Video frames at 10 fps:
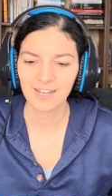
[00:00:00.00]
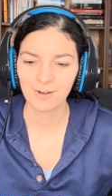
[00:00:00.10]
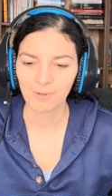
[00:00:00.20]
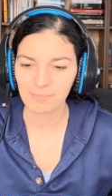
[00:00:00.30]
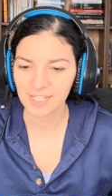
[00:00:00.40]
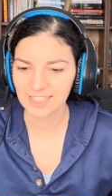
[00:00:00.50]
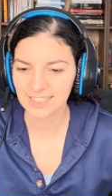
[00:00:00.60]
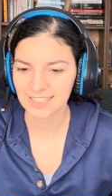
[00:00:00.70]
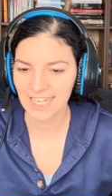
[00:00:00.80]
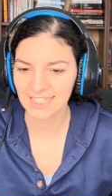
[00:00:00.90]
One person
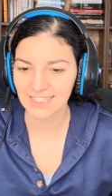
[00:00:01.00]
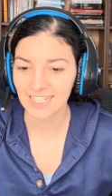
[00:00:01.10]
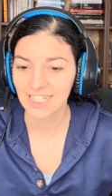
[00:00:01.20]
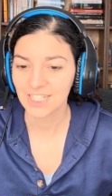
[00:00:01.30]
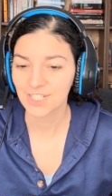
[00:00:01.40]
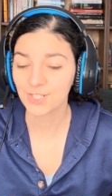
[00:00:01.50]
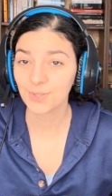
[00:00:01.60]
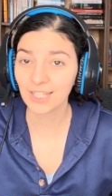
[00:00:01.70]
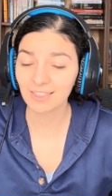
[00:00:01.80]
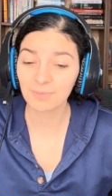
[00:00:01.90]
says, "Did you
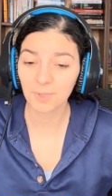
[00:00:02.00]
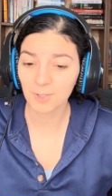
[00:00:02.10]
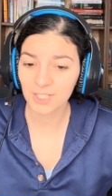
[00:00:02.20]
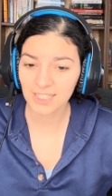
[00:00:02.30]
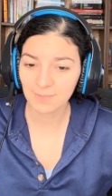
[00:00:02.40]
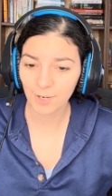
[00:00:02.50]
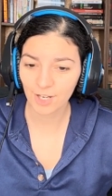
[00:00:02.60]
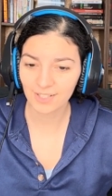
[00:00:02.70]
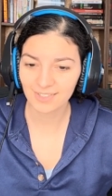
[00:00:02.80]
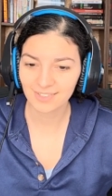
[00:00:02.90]
eat the moldy
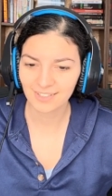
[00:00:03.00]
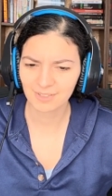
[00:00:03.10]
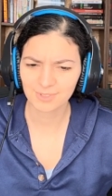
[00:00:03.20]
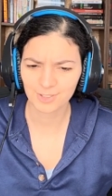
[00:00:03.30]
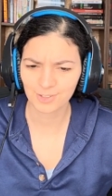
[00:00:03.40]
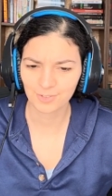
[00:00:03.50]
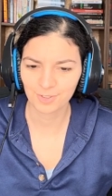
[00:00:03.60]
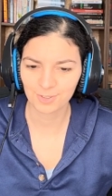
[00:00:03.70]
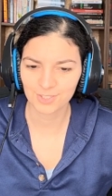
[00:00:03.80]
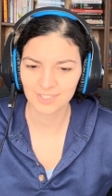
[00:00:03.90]
spot? I'm so
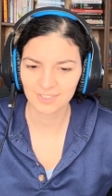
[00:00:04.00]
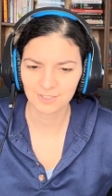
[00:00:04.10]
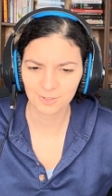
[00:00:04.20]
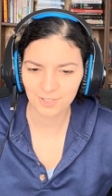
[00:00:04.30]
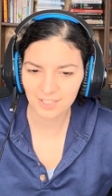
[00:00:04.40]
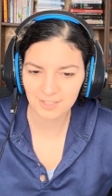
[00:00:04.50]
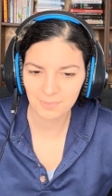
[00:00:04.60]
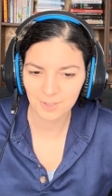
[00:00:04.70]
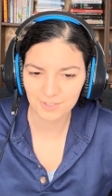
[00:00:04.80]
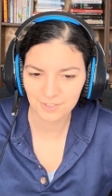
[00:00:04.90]
confused. Don't eat the
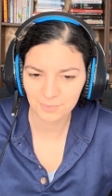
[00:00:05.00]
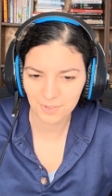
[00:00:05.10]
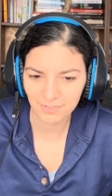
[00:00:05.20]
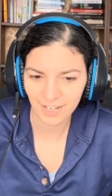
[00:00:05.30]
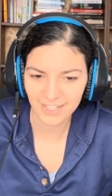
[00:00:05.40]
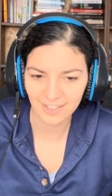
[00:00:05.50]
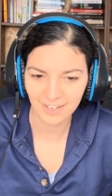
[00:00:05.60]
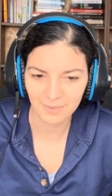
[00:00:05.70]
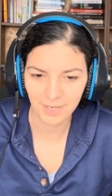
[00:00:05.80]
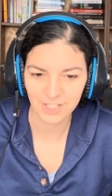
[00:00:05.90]
mold and you'd be fine, I
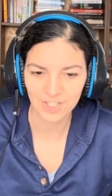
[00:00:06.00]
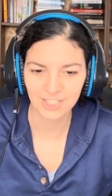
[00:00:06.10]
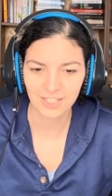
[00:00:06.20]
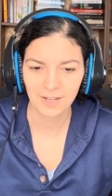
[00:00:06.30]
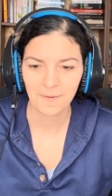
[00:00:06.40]
imagine.